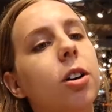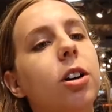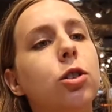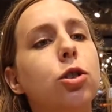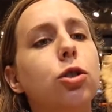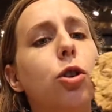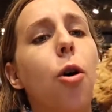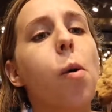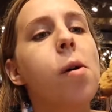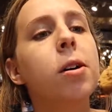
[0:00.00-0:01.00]
It's
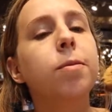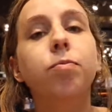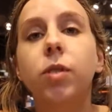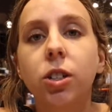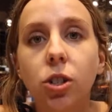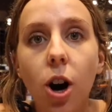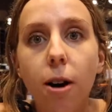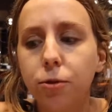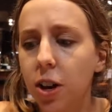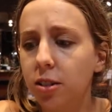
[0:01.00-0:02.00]
so
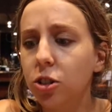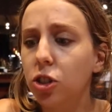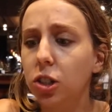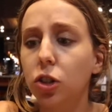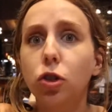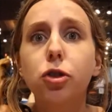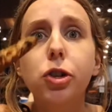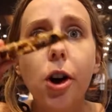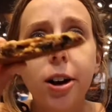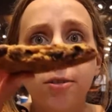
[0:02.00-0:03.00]
soft, and there's a
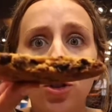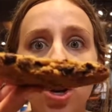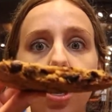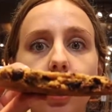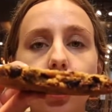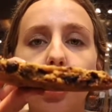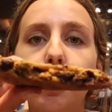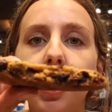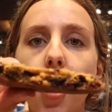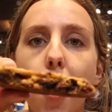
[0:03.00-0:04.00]
lot of chocolate
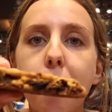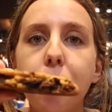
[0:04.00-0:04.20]
chips in it.